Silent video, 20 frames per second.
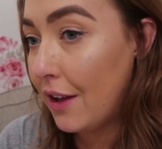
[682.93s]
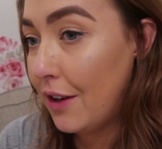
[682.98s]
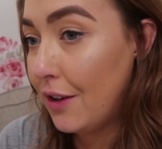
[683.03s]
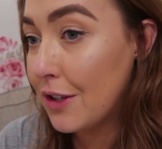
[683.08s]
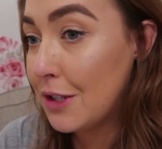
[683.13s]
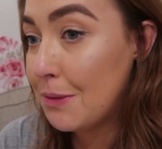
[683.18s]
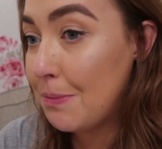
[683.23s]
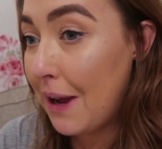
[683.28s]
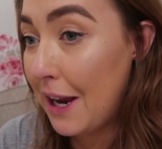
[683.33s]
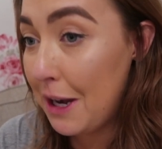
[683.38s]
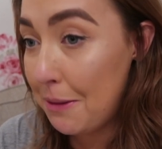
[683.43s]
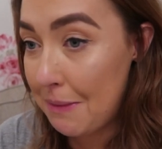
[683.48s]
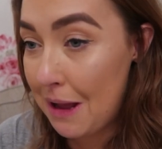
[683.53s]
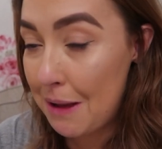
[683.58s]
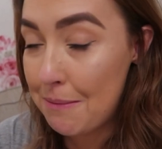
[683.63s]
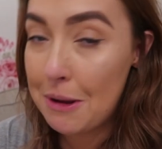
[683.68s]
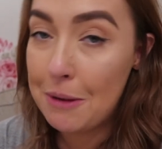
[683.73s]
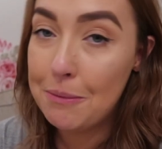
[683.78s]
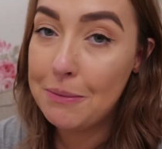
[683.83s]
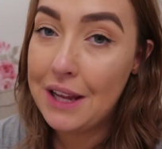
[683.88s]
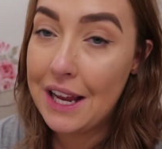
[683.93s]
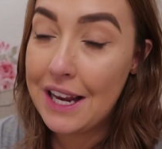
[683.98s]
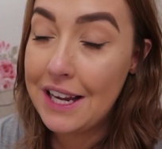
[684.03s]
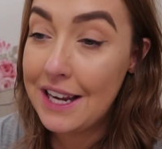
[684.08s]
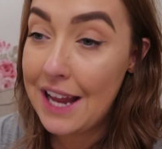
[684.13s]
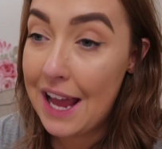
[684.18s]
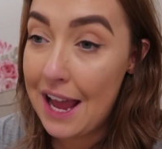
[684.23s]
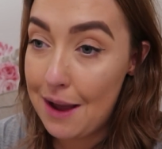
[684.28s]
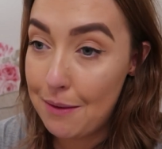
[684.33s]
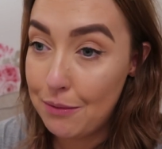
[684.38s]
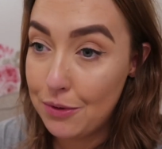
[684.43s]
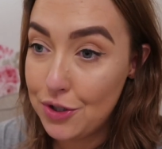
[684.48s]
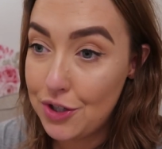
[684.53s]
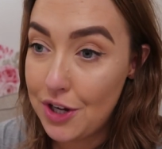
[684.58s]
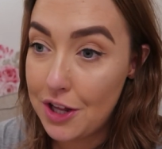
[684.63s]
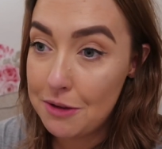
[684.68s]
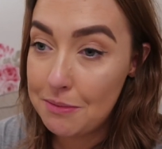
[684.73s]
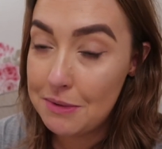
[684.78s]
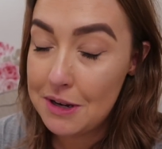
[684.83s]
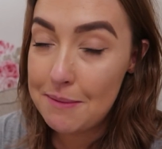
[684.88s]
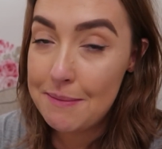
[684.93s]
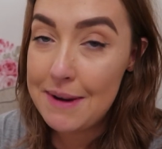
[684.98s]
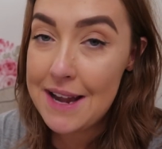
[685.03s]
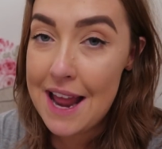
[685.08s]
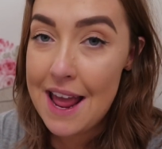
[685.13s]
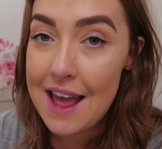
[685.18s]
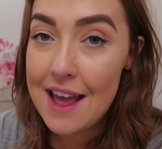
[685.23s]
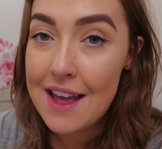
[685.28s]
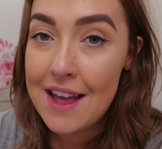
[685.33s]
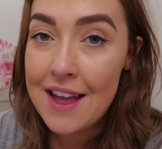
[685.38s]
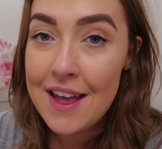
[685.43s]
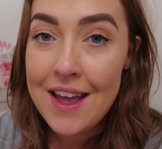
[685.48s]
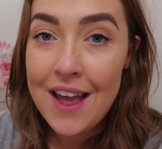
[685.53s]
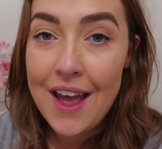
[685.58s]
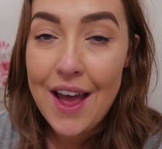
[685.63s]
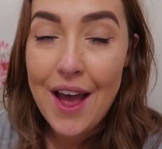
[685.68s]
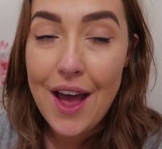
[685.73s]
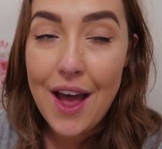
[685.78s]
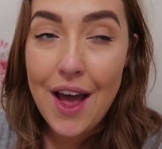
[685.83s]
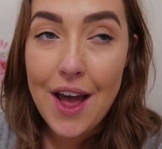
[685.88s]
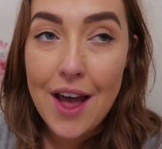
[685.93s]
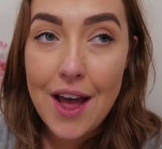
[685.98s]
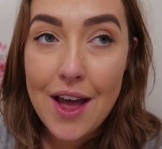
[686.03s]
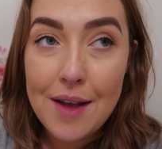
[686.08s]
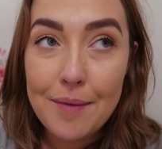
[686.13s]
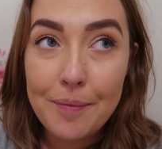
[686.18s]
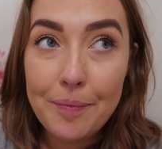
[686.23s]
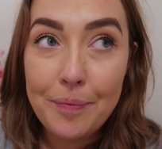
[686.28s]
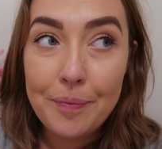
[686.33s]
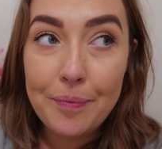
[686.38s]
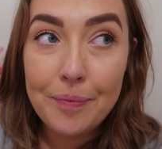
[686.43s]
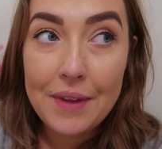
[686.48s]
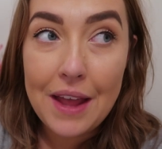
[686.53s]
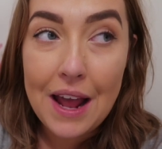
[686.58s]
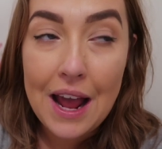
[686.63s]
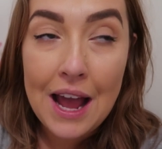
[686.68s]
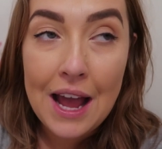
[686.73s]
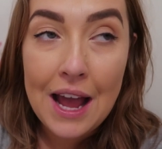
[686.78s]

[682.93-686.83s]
Your Spiderman pumpkin, yeah, we'll show them in a minute. And